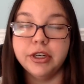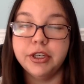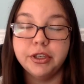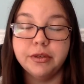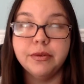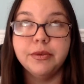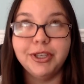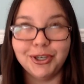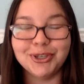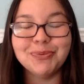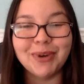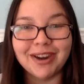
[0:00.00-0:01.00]
or
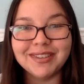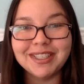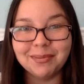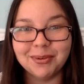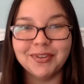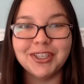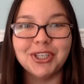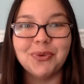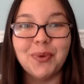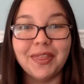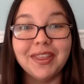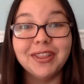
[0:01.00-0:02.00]
in your privacy
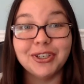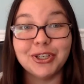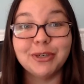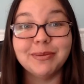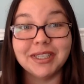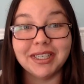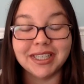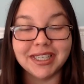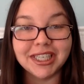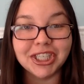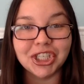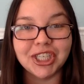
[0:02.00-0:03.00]
provision within the terms and
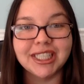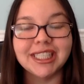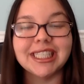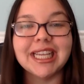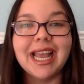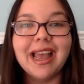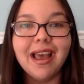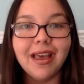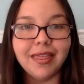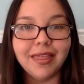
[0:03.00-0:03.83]
conditions,